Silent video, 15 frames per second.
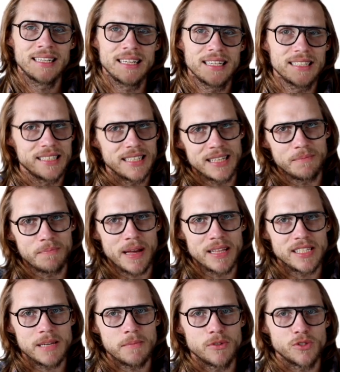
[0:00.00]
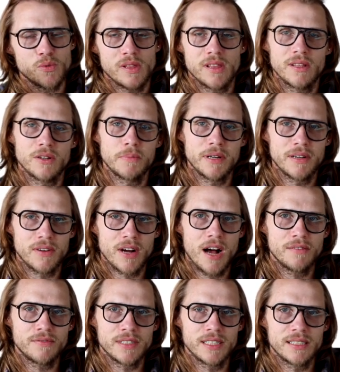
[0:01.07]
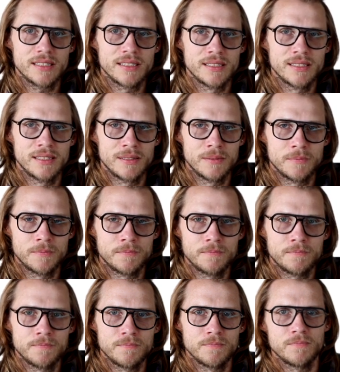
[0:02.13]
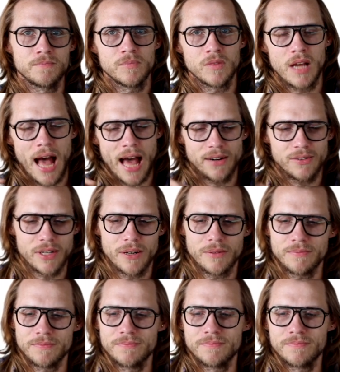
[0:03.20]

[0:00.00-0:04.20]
Is he Ben Simmons with a little bit of confidence? I don't know.